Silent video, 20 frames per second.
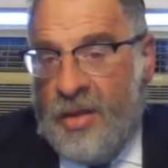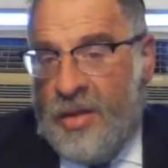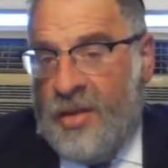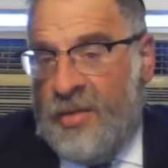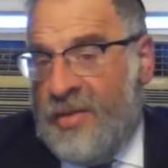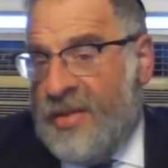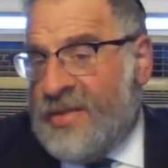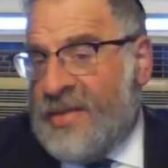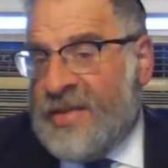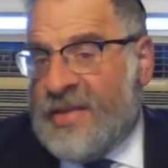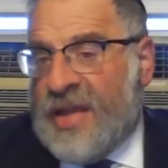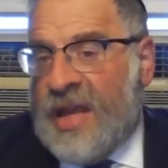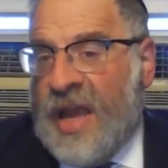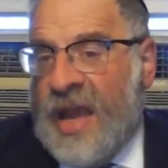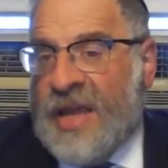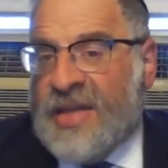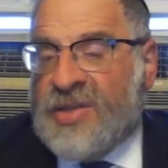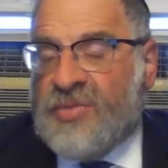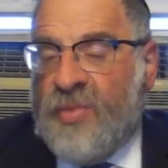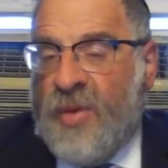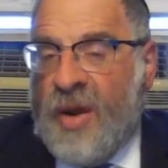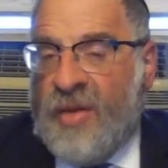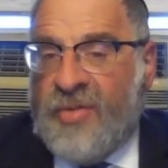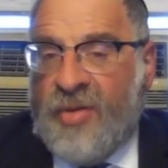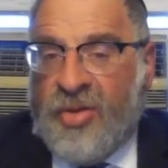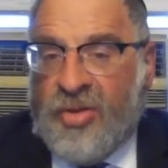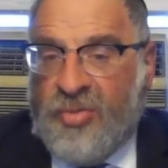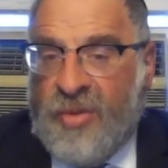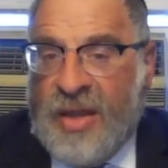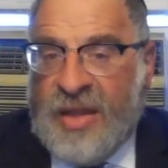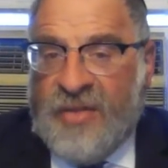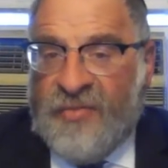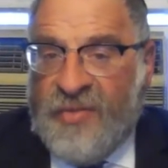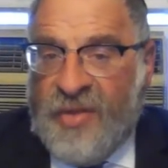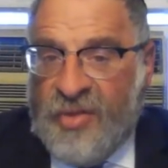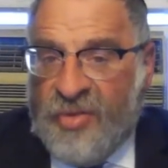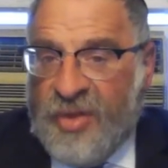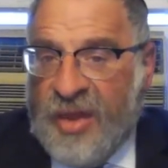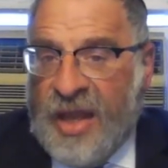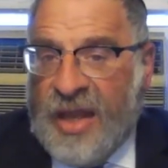This is a case where the three
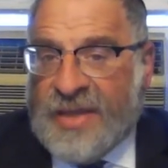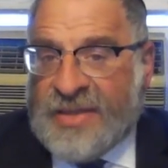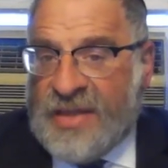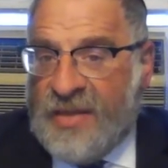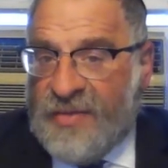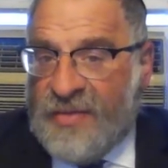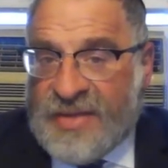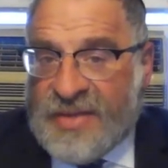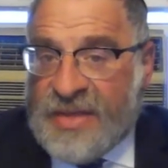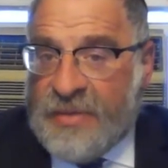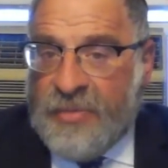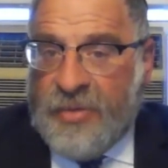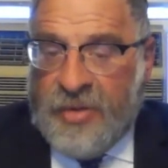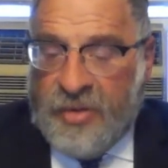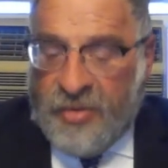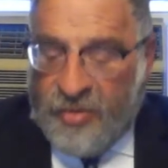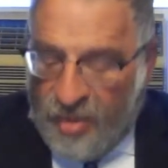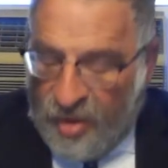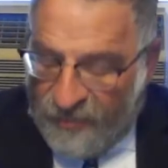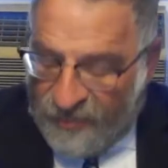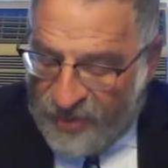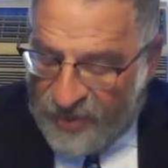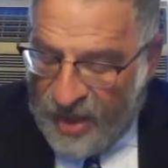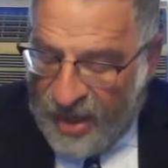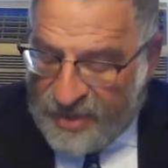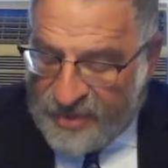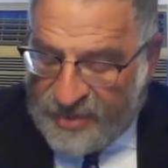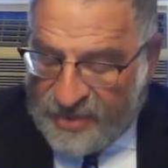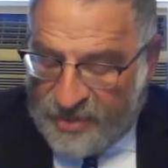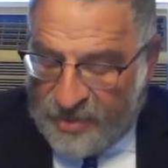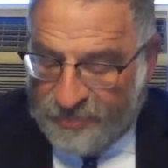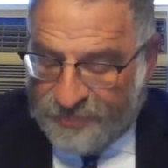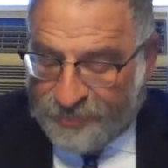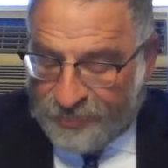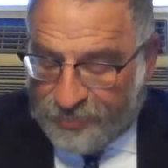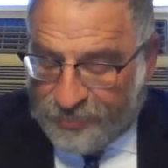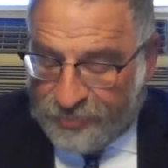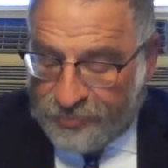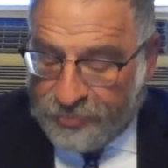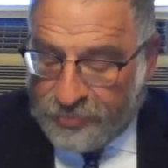different things have a similar level of taste
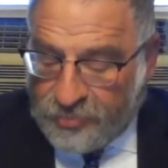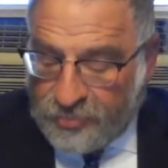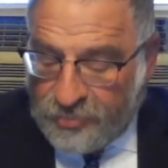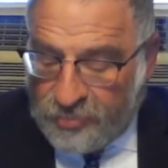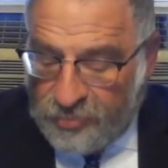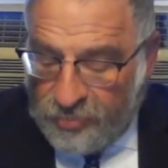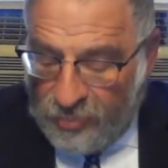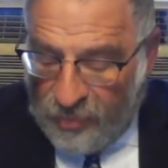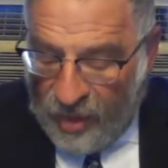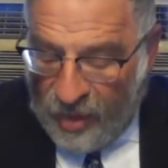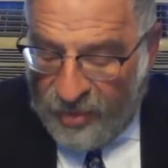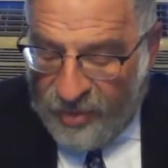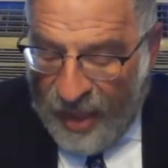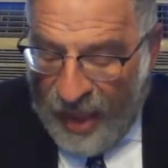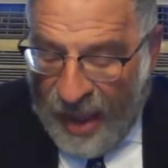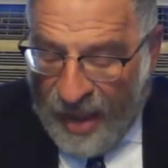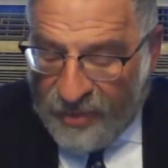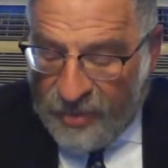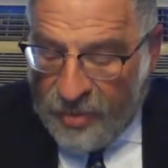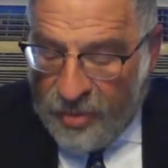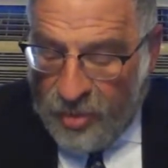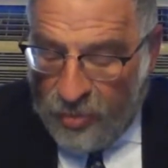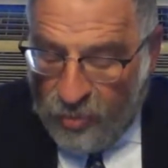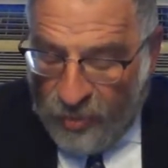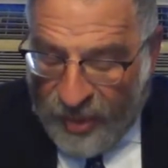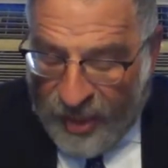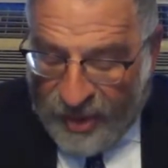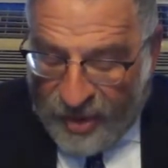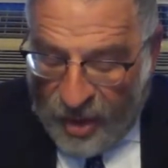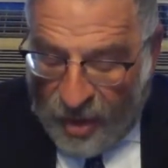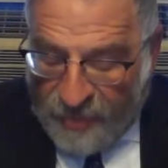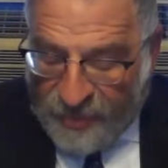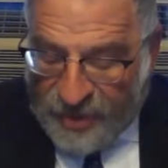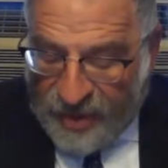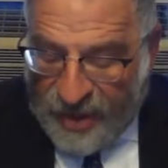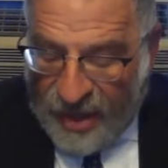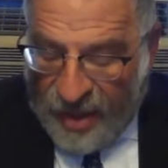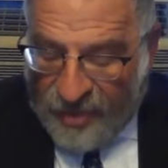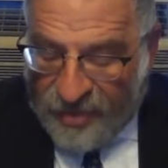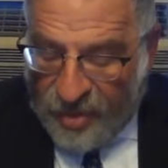that when they come
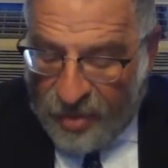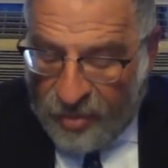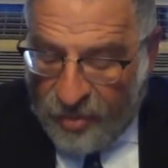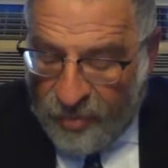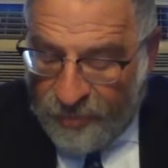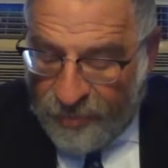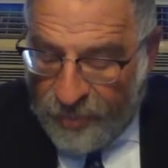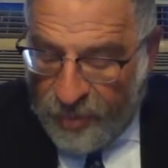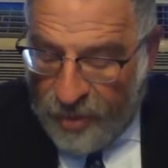together,